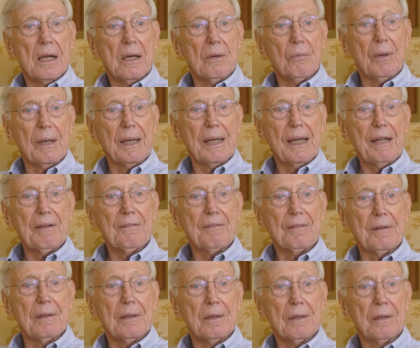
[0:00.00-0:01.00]
We
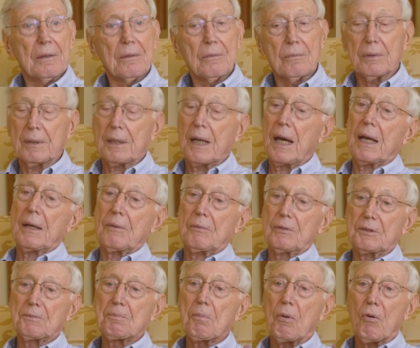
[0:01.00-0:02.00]
lived, when I
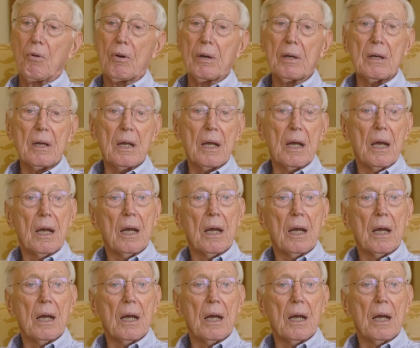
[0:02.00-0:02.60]
was born,